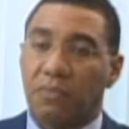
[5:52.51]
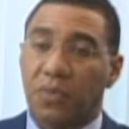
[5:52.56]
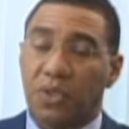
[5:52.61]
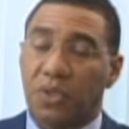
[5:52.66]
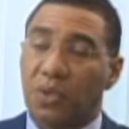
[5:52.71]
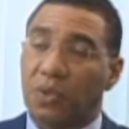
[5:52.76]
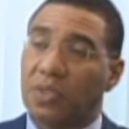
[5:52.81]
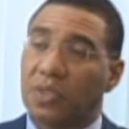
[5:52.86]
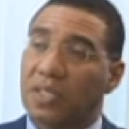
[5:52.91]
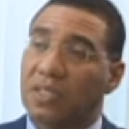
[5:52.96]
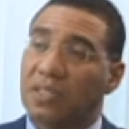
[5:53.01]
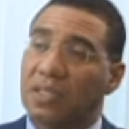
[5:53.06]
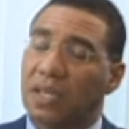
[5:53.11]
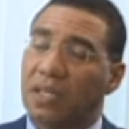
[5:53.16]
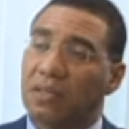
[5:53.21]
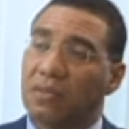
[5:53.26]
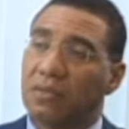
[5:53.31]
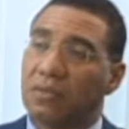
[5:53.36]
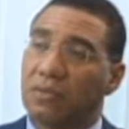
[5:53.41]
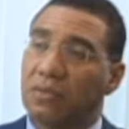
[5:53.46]
We don't
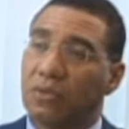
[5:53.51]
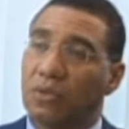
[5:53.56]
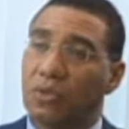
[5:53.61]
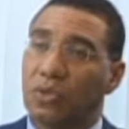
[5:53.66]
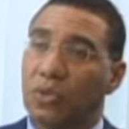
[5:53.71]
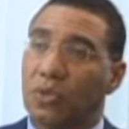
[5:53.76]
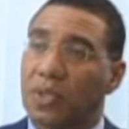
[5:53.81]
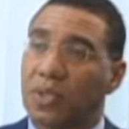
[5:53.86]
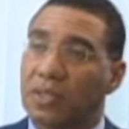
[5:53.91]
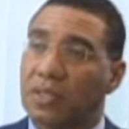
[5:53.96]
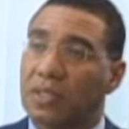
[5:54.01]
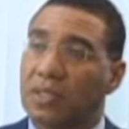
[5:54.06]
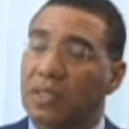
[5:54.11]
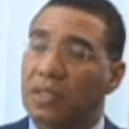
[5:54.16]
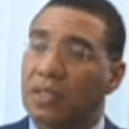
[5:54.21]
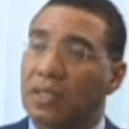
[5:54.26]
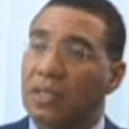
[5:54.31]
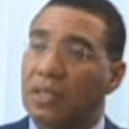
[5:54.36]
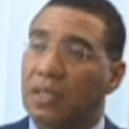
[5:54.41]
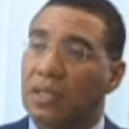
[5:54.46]
intend to do it
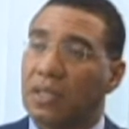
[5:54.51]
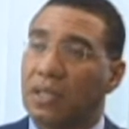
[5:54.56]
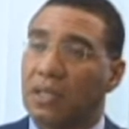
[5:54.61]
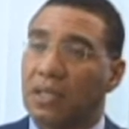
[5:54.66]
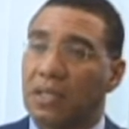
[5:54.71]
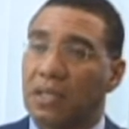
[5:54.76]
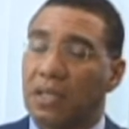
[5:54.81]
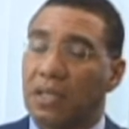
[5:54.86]
in